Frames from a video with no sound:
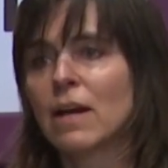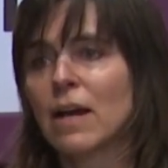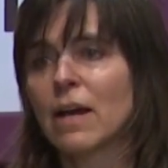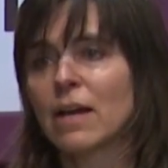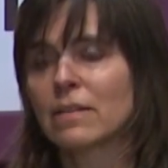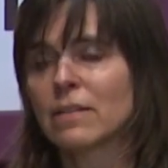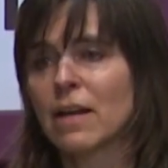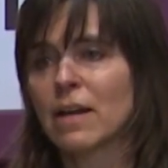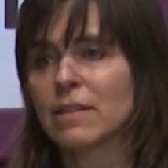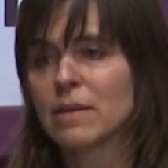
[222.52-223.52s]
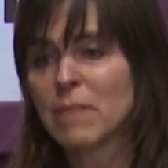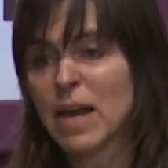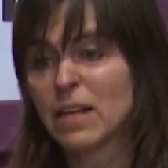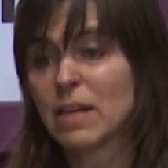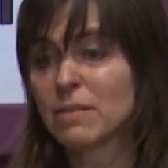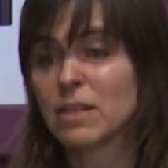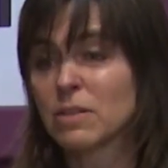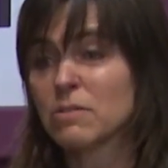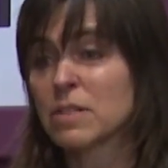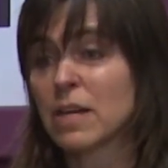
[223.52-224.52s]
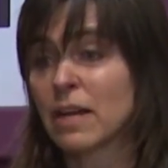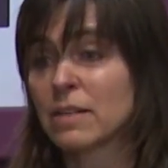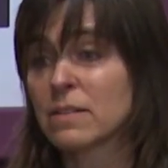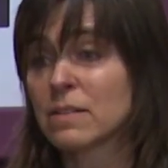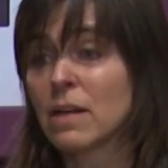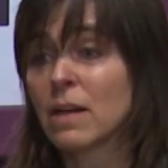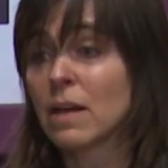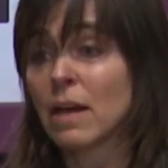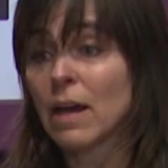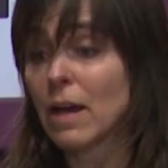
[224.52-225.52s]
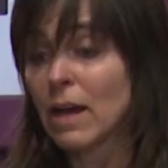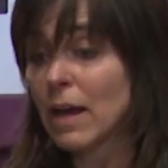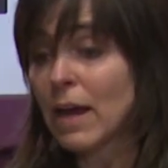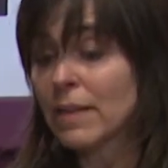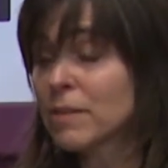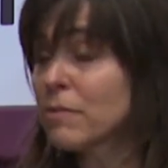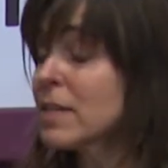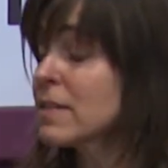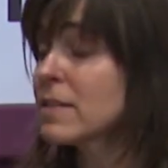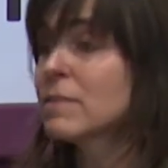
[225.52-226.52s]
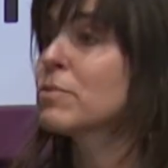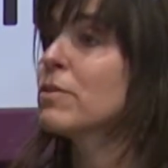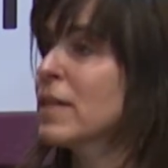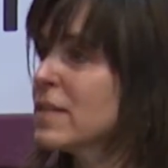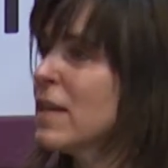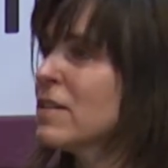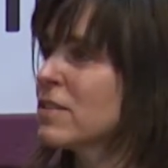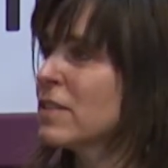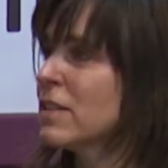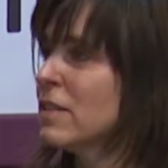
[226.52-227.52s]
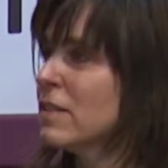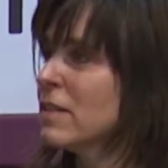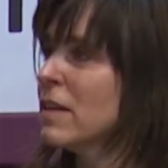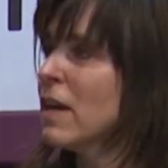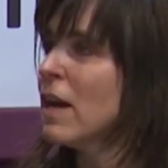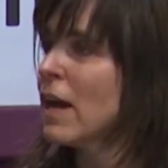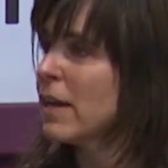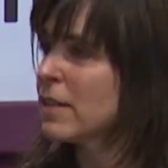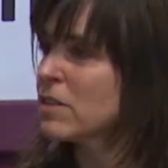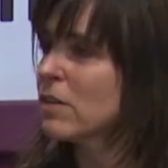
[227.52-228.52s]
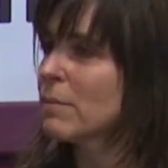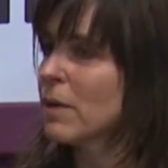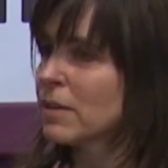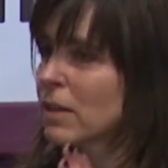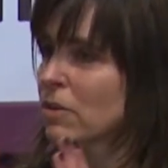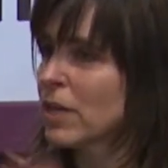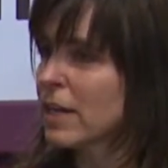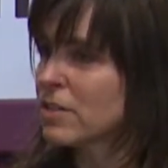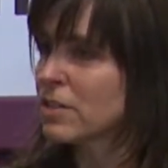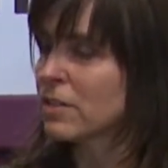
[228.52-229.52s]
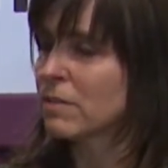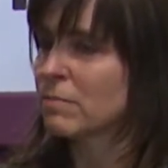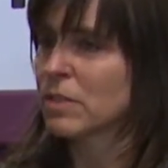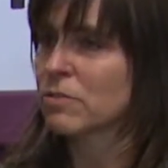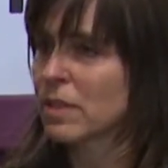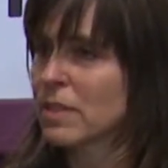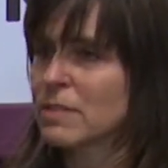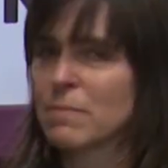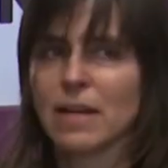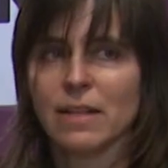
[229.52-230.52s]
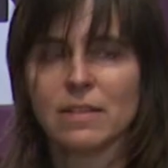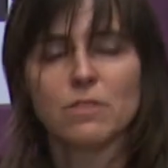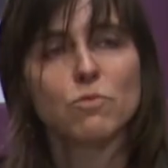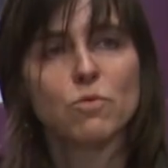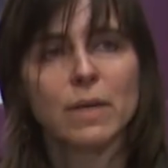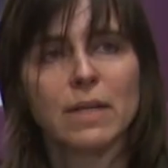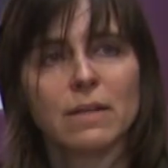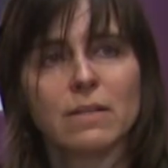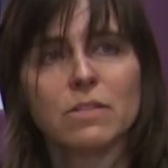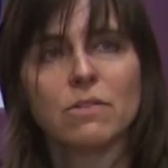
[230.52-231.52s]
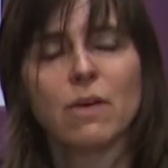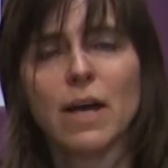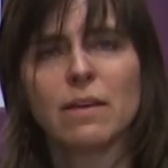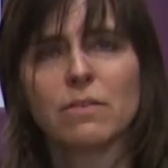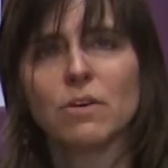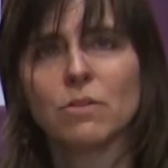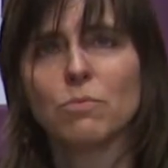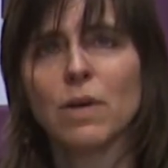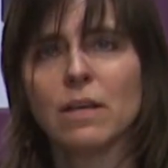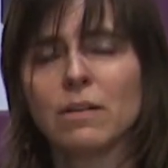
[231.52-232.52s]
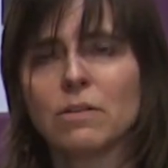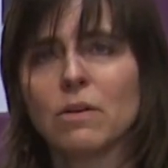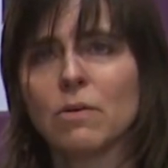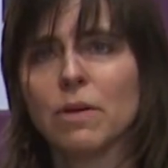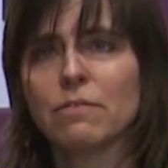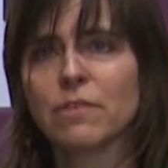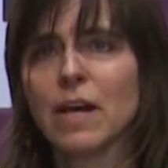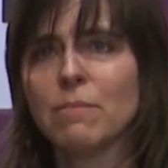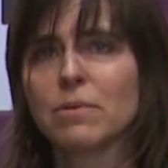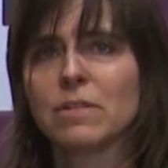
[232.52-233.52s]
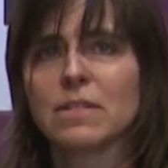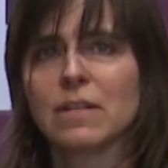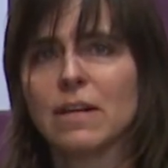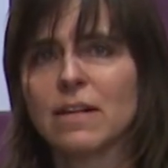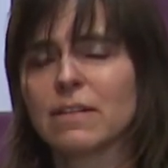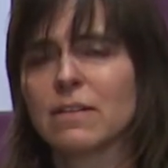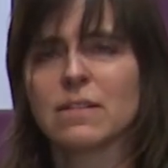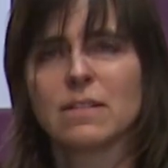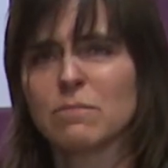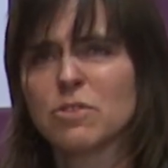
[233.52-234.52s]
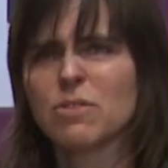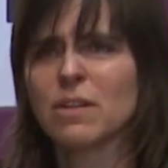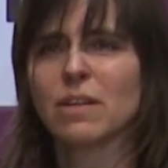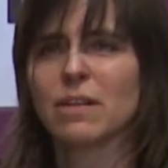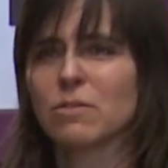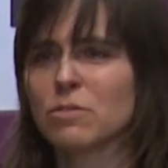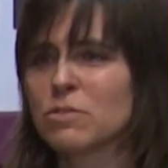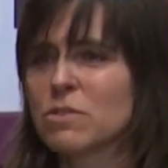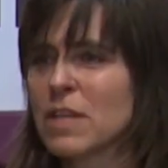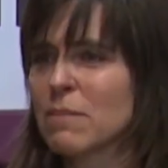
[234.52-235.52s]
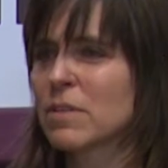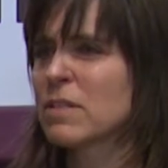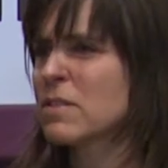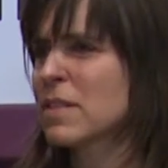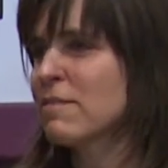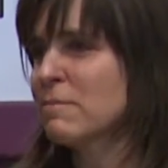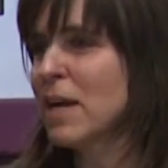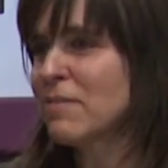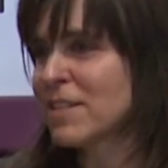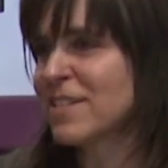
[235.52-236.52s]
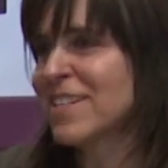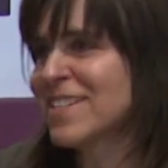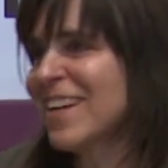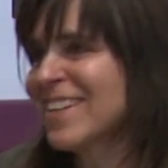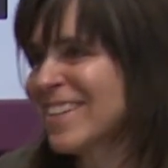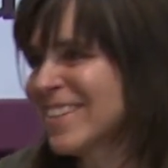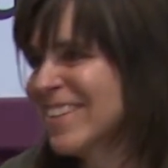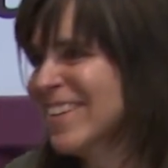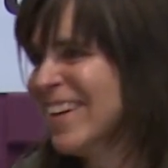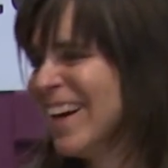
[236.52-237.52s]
and the man giving those signs. And the rest is improvisational. And it's all about the connection between this man and this woman. So I thought, well, if couples learned this, I'm sure it could do something to save marriages. I don't know.